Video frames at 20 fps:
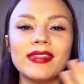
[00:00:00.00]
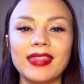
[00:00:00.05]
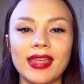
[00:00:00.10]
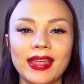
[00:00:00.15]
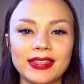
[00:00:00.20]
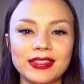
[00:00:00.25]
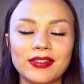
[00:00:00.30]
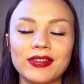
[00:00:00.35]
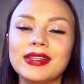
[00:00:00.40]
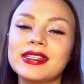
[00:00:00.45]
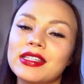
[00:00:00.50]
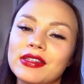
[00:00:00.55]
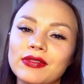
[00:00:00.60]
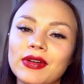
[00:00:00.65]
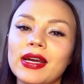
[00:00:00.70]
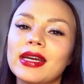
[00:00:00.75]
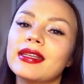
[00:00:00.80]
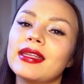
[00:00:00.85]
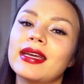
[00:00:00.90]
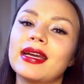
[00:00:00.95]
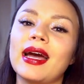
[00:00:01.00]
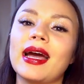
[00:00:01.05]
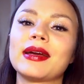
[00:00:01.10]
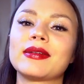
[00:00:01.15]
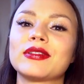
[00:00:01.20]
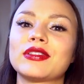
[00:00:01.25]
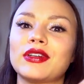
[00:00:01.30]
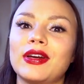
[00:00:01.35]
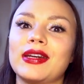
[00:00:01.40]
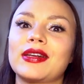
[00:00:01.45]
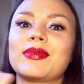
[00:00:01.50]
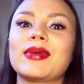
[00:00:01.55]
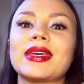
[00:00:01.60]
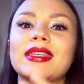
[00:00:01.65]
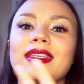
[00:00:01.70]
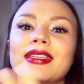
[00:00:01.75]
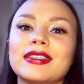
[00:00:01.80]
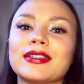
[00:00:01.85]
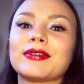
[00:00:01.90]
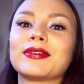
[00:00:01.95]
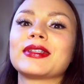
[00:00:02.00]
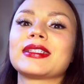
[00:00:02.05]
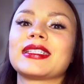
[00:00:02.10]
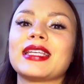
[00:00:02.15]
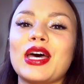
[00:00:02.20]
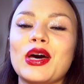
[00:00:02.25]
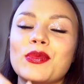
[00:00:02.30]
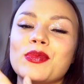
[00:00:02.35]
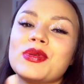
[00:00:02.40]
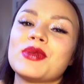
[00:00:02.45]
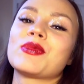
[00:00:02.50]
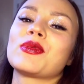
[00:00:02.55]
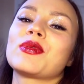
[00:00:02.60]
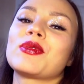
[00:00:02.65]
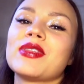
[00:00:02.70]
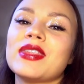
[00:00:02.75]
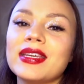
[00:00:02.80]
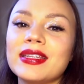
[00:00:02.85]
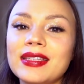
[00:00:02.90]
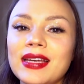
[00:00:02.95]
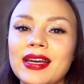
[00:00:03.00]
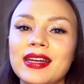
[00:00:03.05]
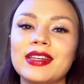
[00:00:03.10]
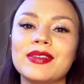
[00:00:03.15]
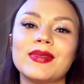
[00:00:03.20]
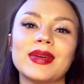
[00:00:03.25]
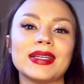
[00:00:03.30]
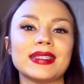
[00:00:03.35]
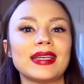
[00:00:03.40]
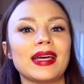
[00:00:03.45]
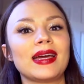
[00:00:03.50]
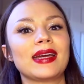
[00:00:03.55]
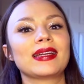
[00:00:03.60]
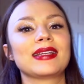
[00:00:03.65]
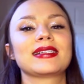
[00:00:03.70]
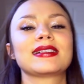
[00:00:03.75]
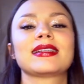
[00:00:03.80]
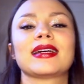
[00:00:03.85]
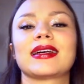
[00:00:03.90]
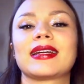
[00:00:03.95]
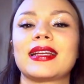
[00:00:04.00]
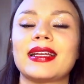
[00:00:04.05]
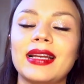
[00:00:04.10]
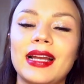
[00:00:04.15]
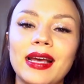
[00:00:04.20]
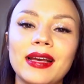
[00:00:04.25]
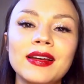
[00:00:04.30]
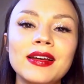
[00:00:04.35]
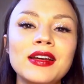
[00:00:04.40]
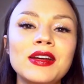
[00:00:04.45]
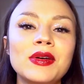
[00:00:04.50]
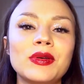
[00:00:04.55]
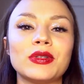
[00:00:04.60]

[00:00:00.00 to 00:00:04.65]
That's crazy, right? Like I was trying to make this course to help people with anxiety because I had anxiety and I